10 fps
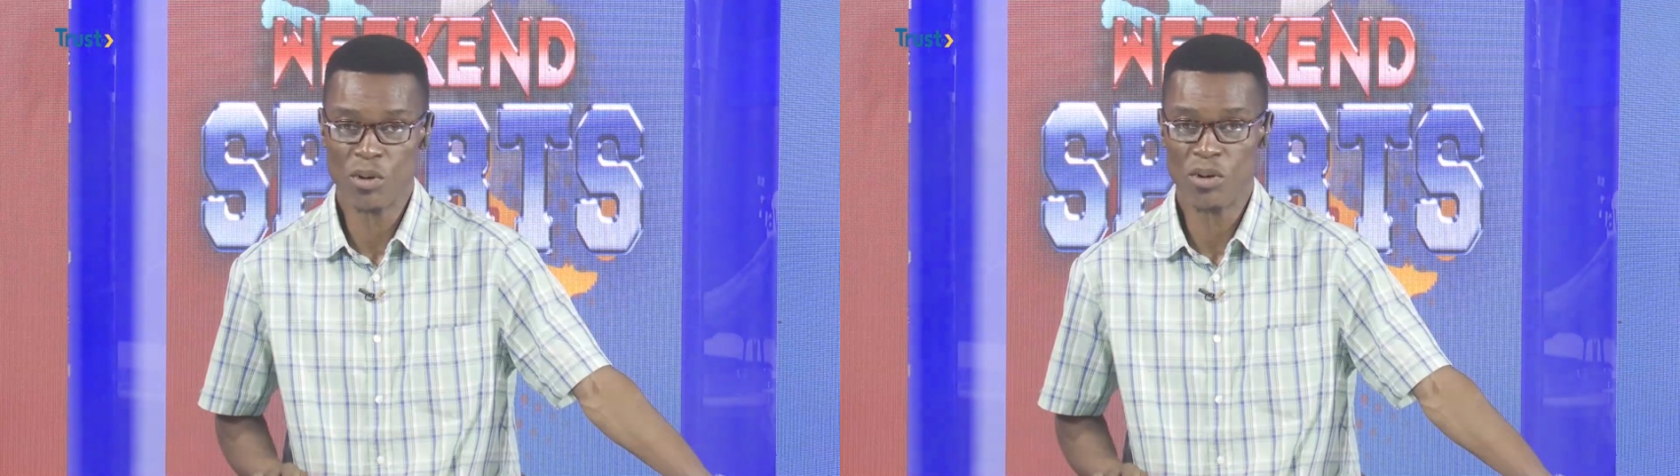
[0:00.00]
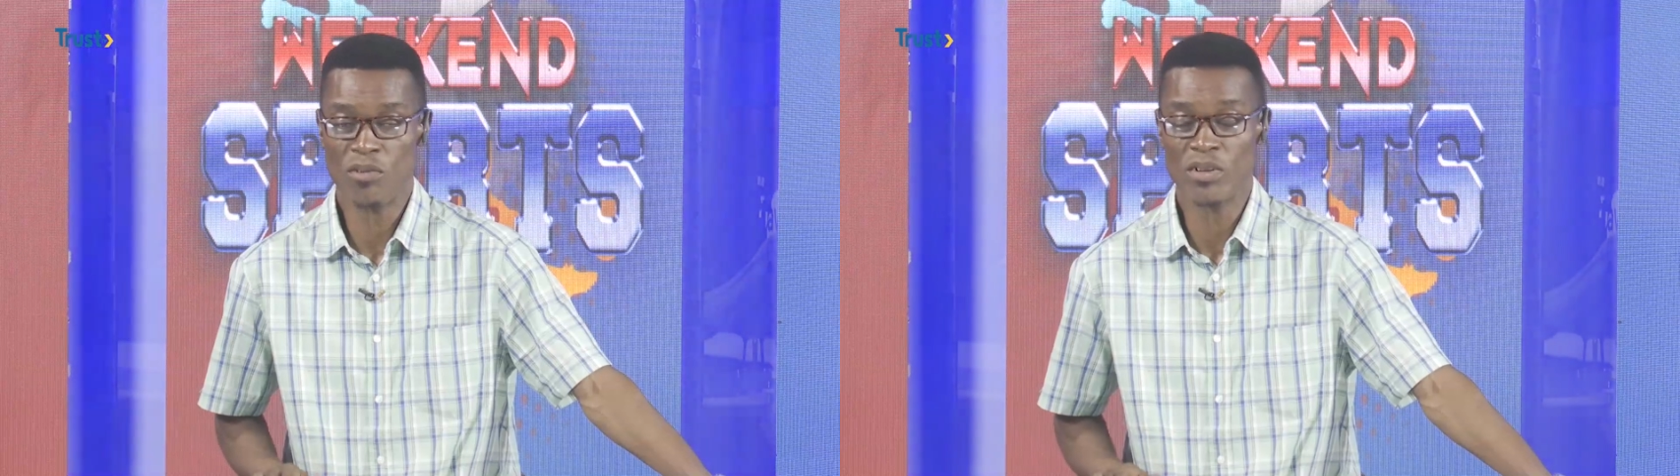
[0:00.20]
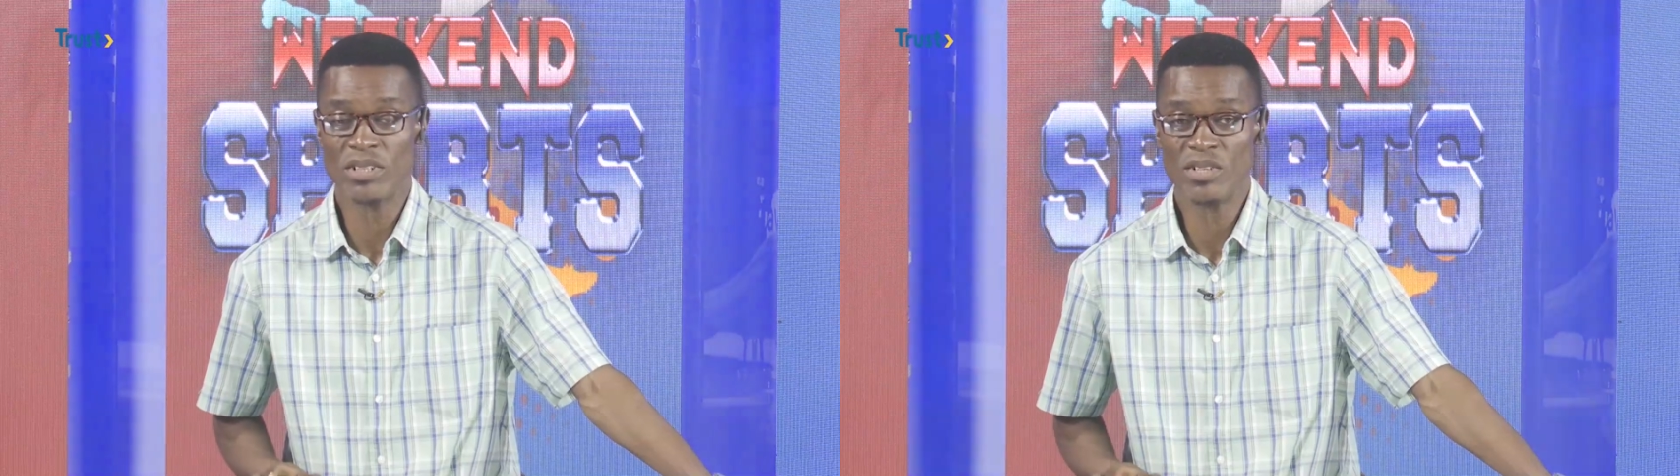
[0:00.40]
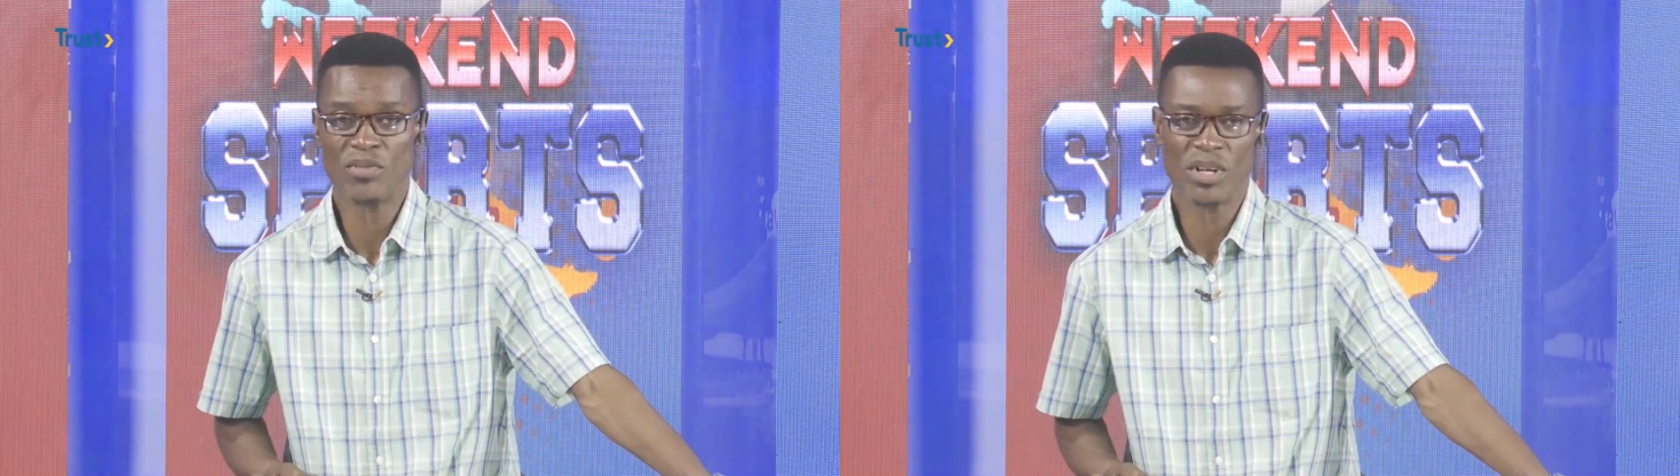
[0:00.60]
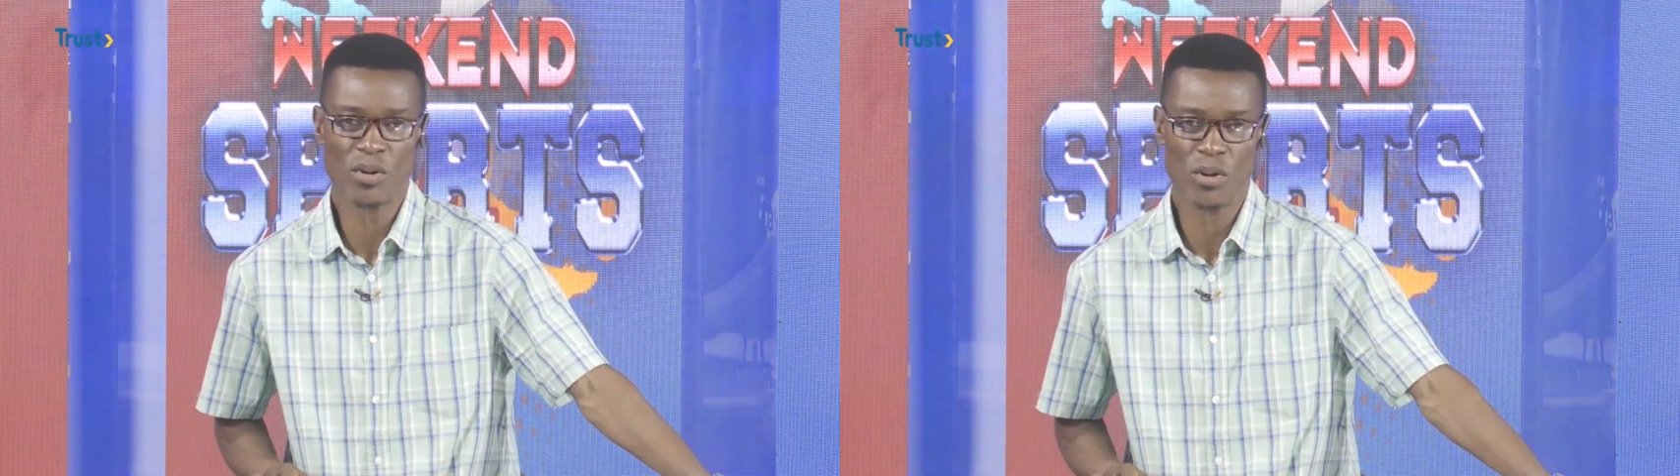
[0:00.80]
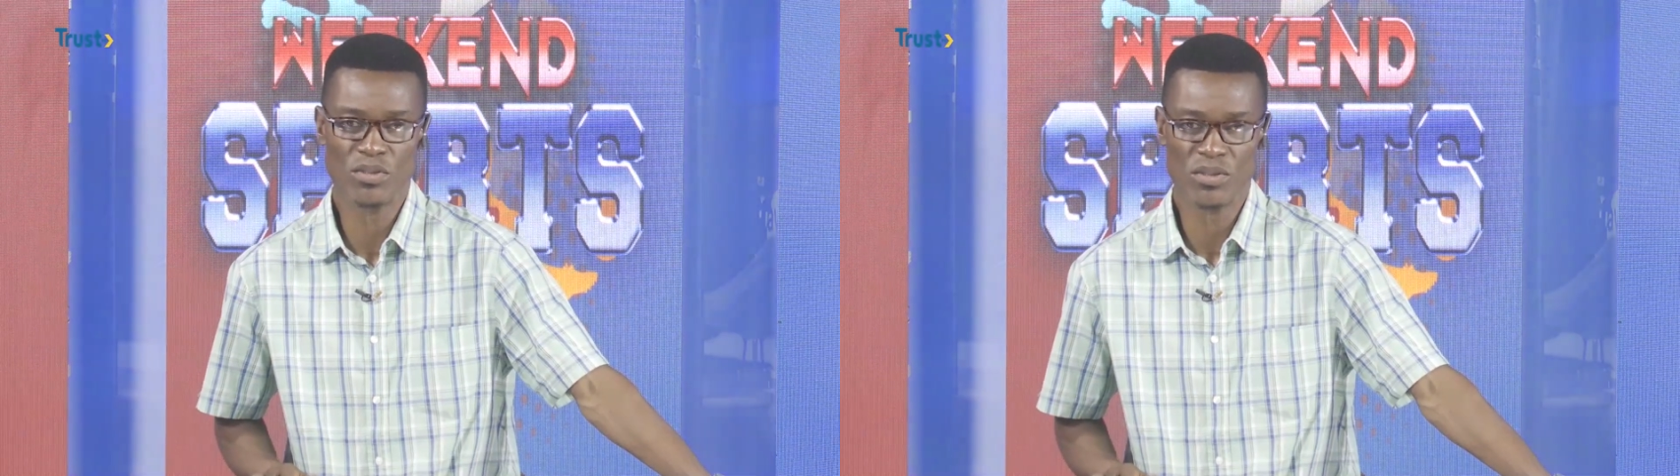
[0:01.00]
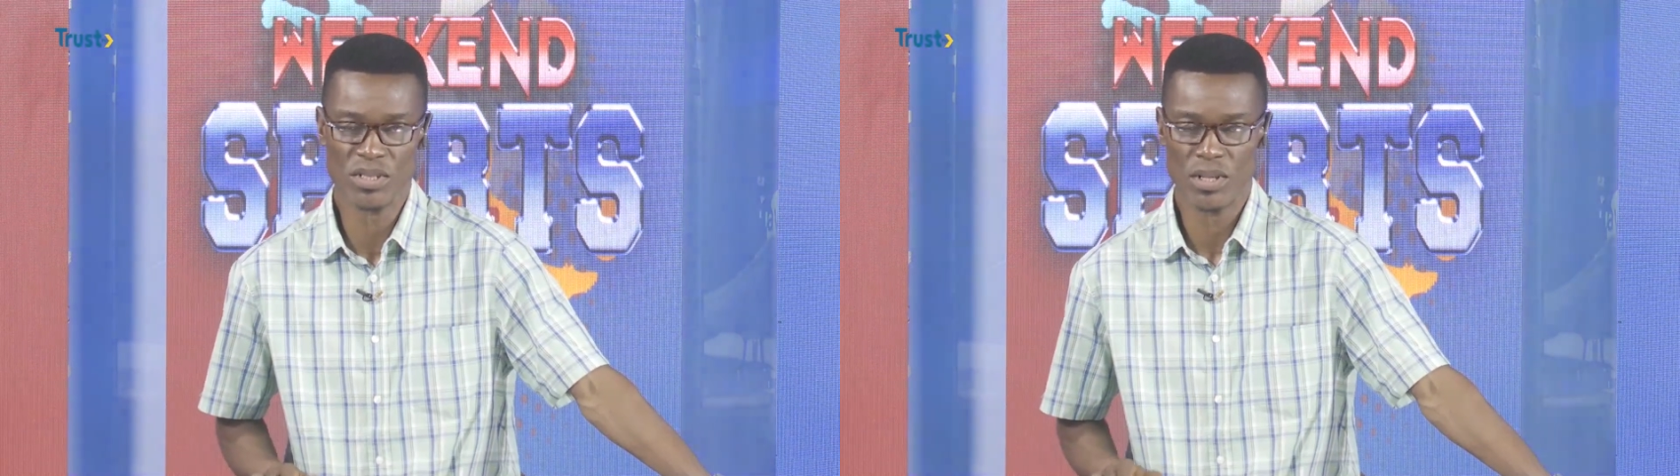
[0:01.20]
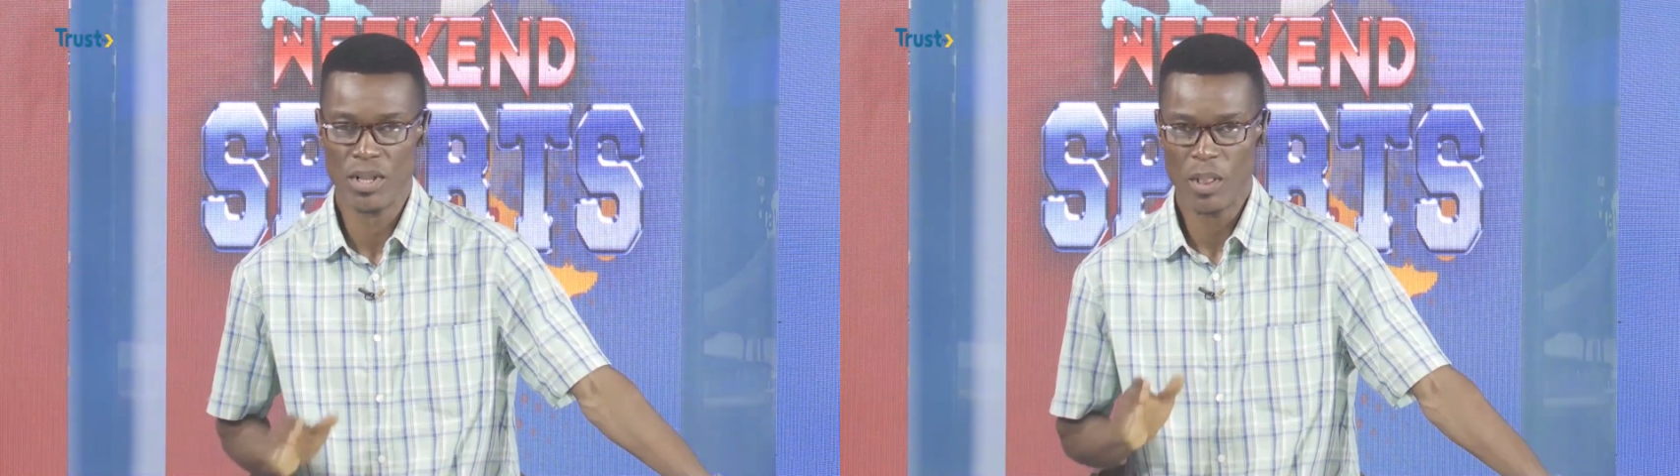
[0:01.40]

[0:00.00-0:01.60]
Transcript: World Cup for different countries,